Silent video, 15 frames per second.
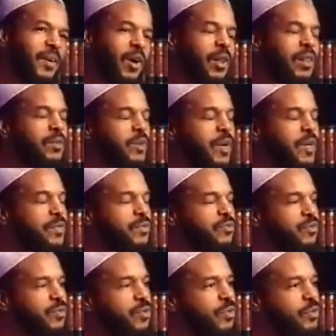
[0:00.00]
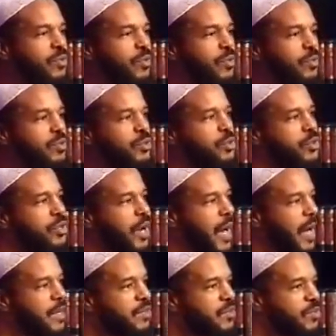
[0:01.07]
all the way through junior
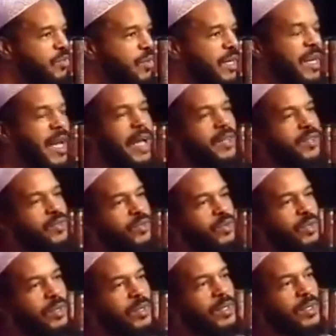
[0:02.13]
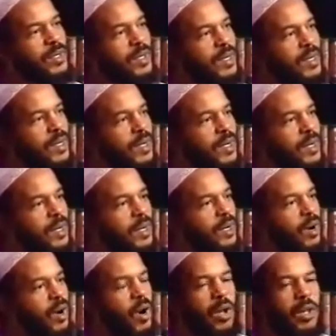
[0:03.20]
high school and high school,
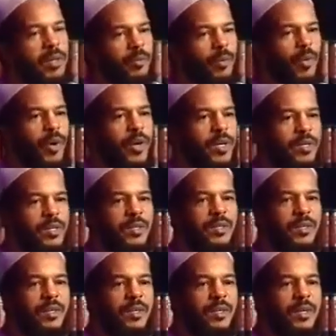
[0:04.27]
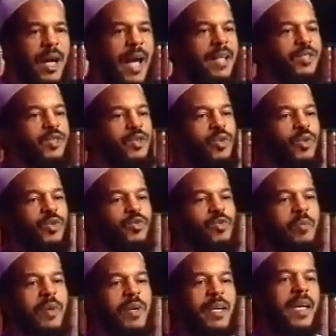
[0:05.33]
all the boys had to go
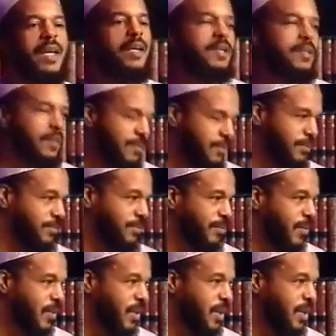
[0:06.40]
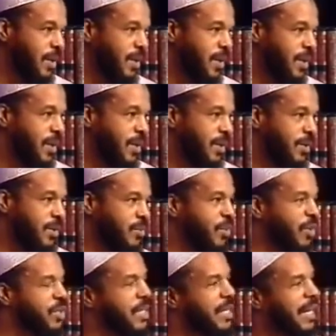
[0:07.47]
swimming naked. You
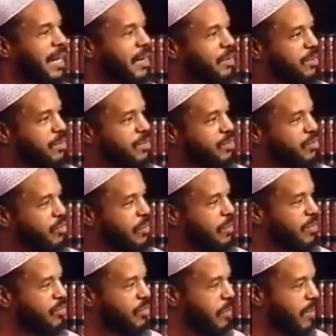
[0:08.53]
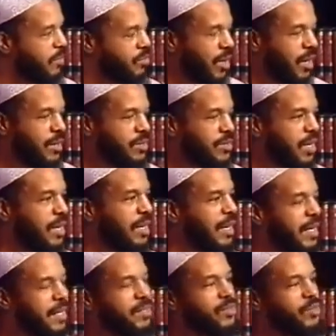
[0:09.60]
weren't allowed to swim with swimming trunks
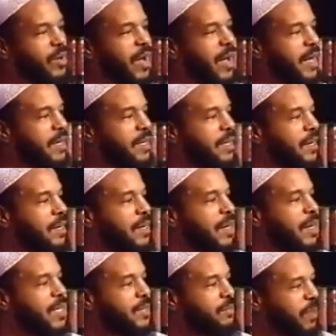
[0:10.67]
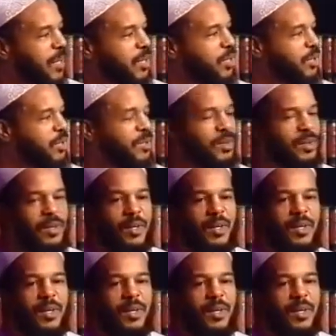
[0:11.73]
unless you had a special